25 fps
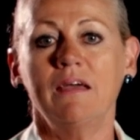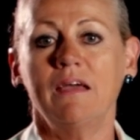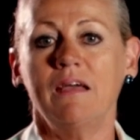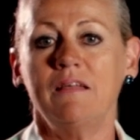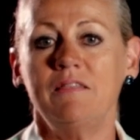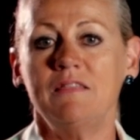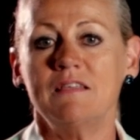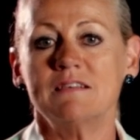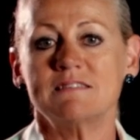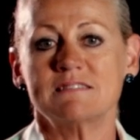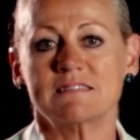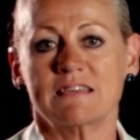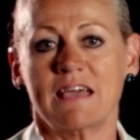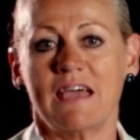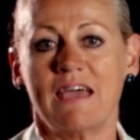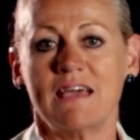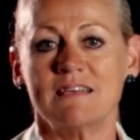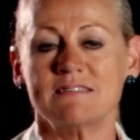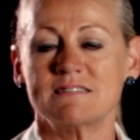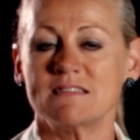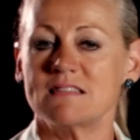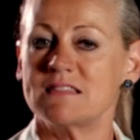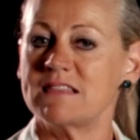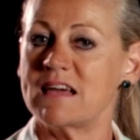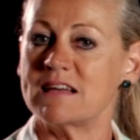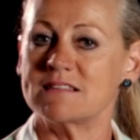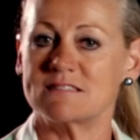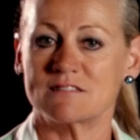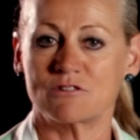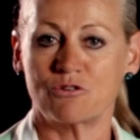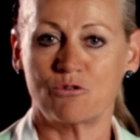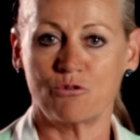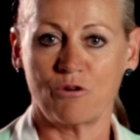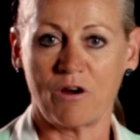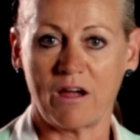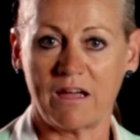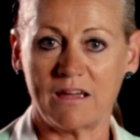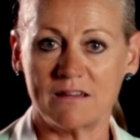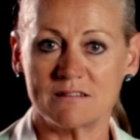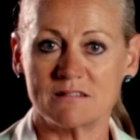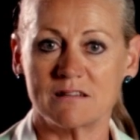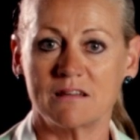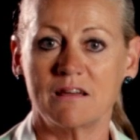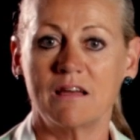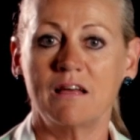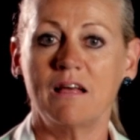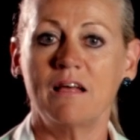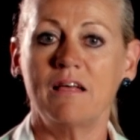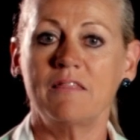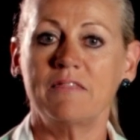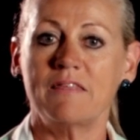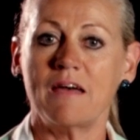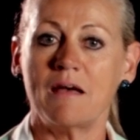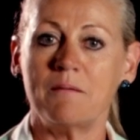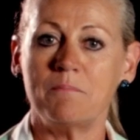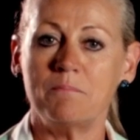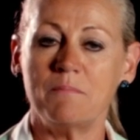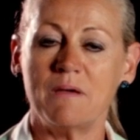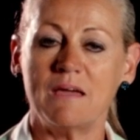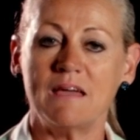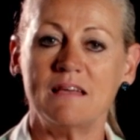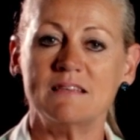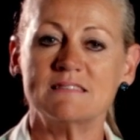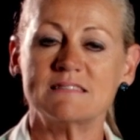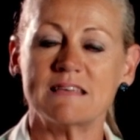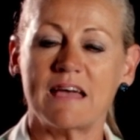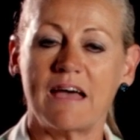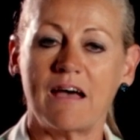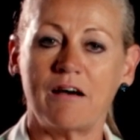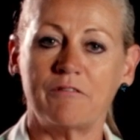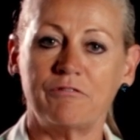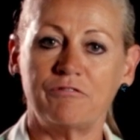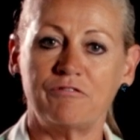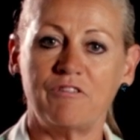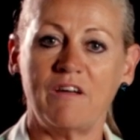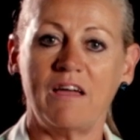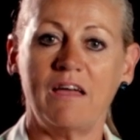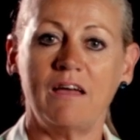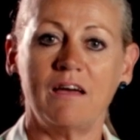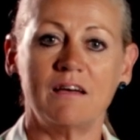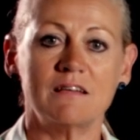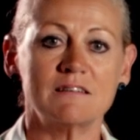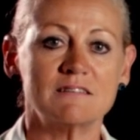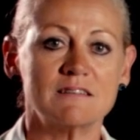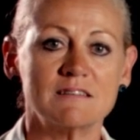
In this case, that's great. That means our fare